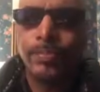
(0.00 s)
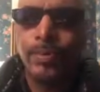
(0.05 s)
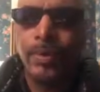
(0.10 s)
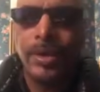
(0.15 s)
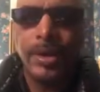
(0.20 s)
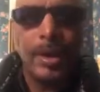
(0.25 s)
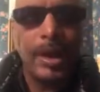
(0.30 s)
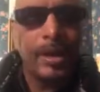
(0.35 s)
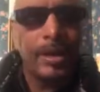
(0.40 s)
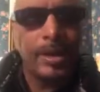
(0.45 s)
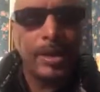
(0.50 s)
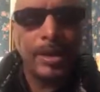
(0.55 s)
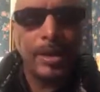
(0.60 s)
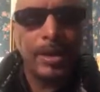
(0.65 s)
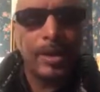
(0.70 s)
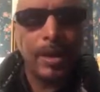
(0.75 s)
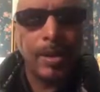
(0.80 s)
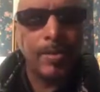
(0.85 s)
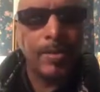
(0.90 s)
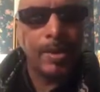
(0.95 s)

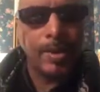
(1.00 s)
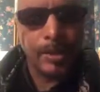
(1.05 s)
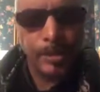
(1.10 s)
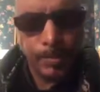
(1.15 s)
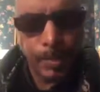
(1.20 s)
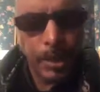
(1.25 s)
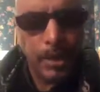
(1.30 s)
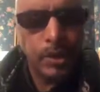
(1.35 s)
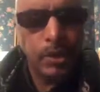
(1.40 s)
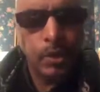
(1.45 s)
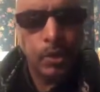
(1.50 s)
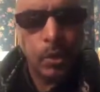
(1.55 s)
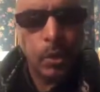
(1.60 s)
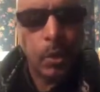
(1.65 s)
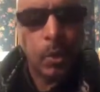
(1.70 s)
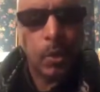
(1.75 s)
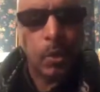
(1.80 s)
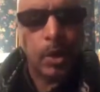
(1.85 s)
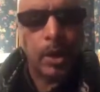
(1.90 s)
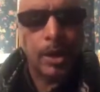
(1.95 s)
bloody. Uh, speaker's
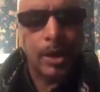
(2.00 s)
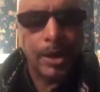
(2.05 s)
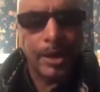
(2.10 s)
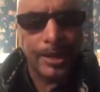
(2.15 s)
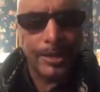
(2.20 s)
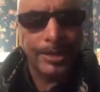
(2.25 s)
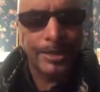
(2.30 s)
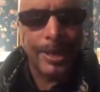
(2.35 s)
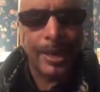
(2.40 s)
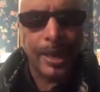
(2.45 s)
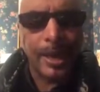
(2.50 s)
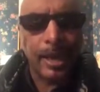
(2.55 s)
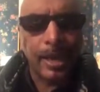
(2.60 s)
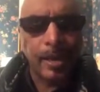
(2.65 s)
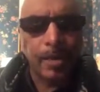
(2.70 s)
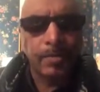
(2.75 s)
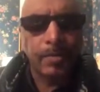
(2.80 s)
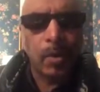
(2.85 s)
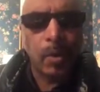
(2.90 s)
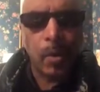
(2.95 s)
Corner is there
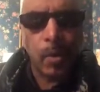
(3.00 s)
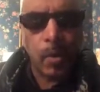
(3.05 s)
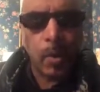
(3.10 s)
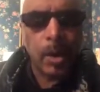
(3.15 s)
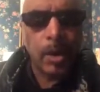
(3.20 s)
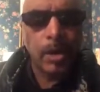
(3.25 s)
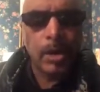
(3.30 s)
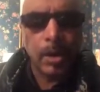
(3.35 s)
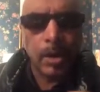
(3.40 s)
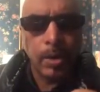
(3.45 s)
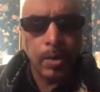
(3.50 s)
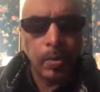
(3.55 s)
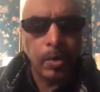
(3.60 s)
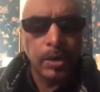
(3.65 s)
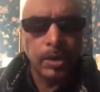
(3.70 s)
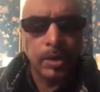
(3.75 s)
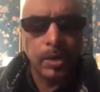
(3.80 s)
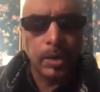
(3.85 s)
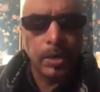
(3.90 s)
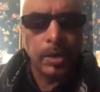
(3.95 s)
for one
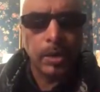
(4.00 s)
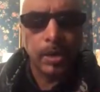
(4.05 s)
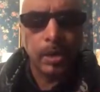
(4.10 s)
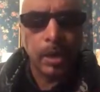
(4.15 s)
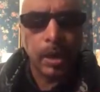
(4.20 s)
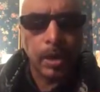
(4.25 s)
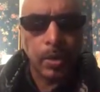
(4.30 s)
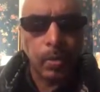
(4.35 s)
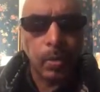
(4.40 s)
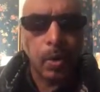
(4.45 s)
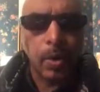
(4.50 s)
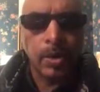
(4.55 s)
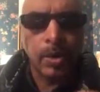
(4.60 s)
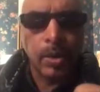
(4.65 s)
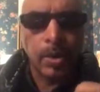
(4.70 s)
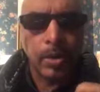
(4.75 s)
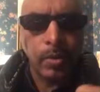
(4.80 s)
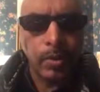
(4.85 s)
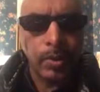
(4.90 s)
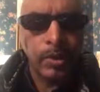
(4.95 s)
reason and
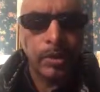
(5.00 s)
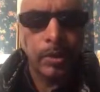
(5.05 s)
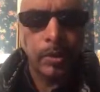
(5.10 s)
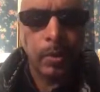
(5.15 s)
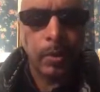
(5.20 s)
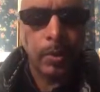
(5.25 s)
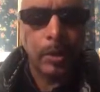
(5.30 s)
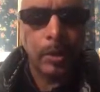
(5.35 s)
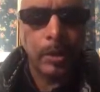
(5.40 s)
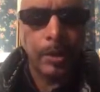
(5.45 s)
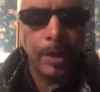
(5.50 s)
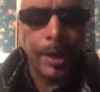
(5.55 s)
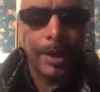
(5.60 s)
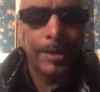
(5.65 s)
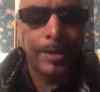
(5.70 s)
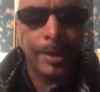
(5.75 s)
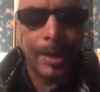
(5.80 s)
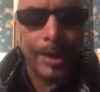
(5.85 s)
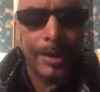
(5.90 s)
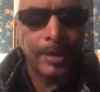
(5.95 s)
one reason only,
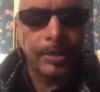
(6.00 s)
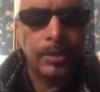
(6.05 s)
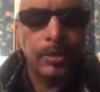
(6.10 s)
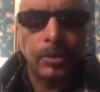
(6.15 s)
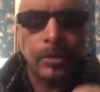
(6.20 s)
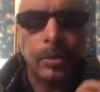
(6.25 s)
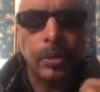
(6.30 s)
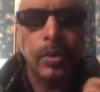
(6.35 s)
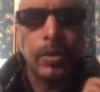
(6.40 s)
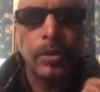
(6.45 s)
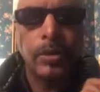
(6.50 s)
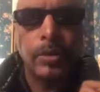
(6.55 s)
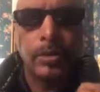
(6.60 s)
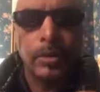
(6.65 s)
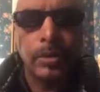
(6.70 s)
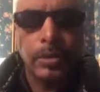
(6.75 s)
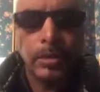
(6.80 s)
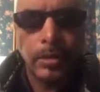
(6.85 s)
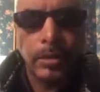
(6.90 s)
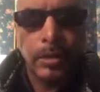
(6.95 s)
and that is to
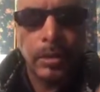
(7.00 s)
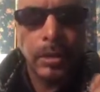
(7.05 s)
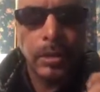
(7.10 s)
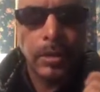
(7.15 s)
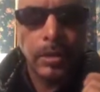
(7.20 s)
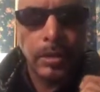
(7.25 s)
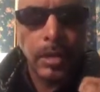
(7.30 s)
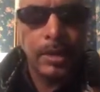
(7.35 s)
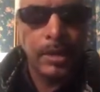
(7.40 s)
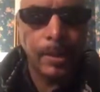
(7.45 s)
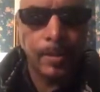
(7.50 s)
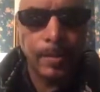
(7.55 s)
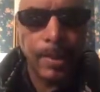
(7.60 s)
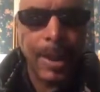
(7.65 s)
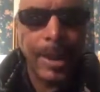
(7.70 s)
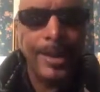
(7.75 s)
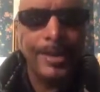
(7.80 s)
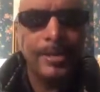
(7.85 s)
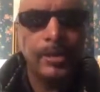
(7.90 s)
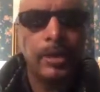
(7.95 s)

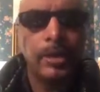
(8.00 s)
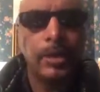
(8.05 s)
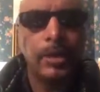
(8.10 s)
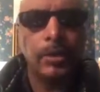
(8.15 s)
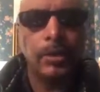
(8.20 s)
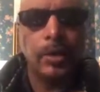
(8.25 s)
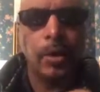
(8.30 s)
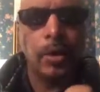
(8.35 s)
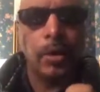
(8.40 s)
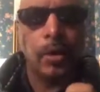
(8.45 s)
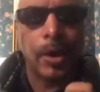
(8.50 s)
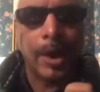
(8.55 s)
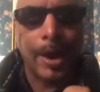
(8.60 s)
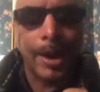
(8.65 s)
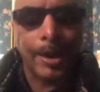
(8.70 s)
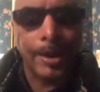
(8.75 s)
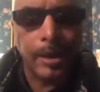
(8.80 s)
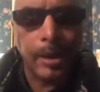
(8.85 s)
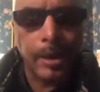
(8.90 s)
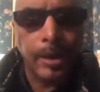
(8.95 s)
debate your
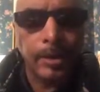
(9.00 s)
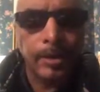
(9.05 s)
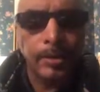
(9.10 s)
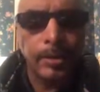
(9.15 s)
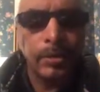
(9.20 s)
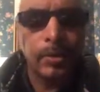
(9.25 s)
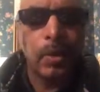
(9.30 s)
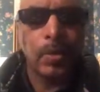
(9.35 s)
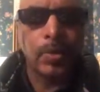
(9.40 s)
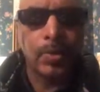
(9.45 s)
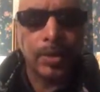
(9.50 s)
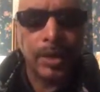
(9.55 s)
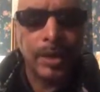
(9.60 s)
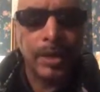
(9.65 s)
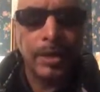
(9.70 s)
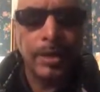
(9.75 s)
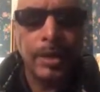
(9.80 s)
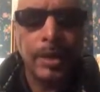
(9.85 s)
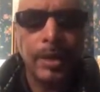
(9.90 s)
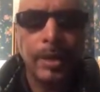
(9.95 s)
ideas, your
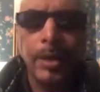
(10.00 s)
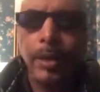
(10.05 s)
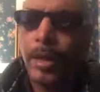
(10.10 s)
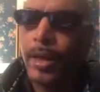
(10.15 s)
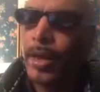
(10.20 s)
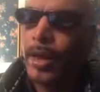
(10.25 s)
thinking